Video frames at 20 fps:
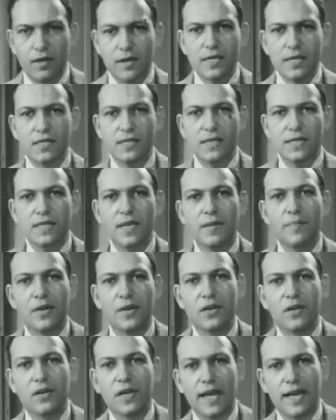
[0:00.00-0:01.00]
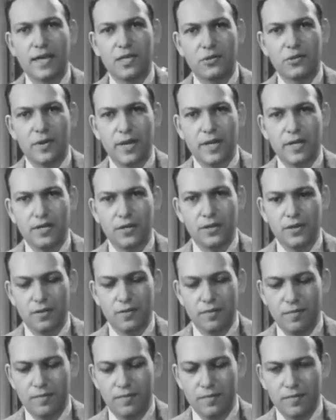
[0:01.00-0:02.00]
This is a typical X-ray
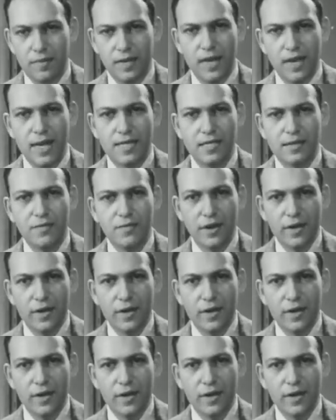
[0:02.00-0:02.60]
tube. It has a